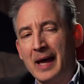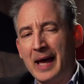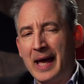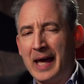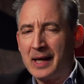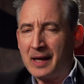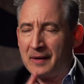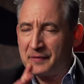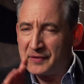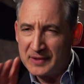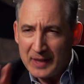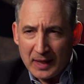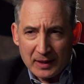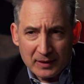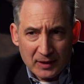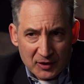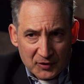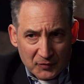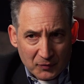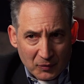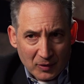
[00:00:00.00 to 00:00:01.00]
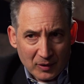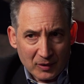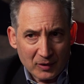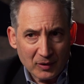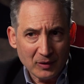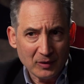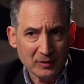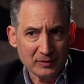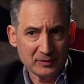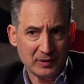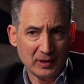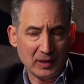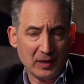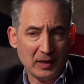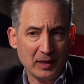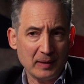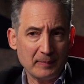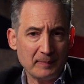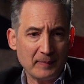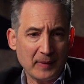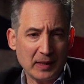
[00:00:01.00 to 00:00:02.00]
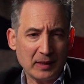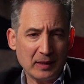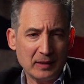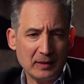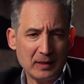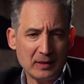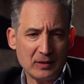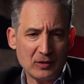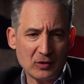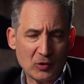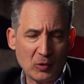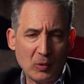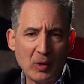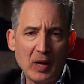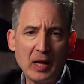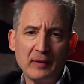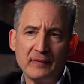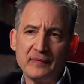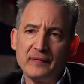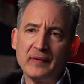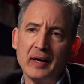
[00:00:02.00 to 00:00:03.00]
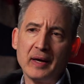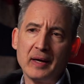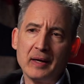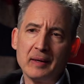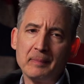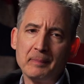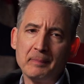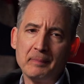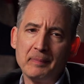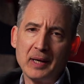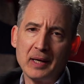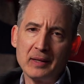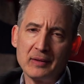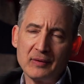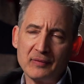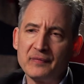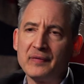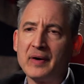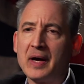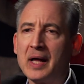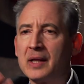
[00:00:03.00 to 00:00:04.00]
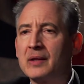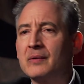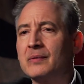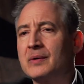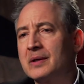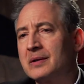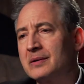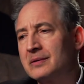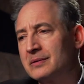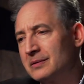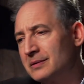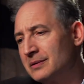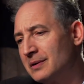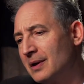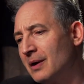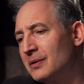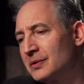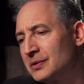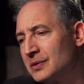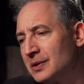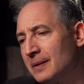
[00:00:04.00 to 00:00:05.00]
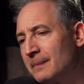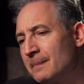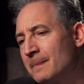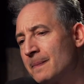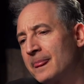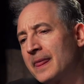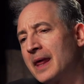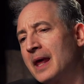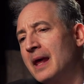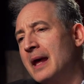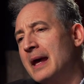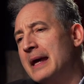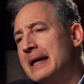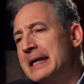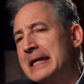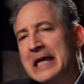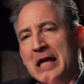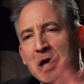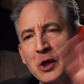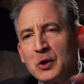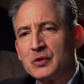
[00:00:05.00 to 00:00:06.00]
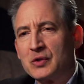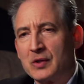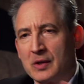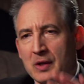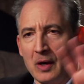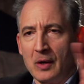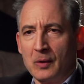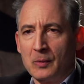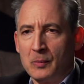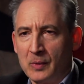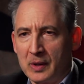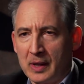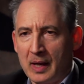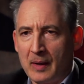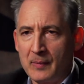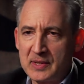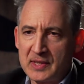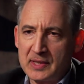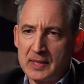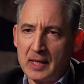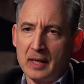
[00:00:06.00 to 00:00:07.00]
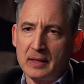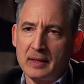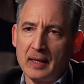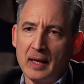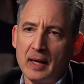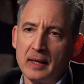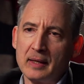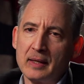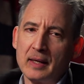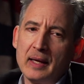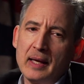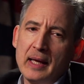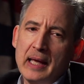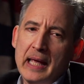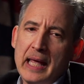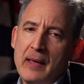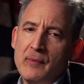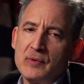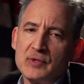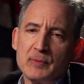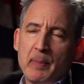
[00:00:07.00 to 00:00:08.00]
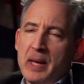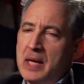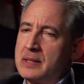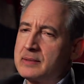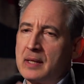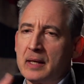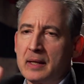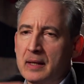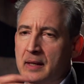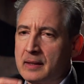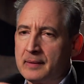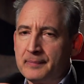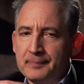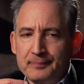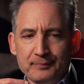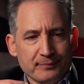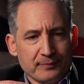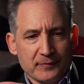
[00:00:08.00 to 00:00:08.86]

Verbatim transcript: And I've said this for a long time, and I need to qualify it by the following notion. Years ago, when I would say that, it was based on a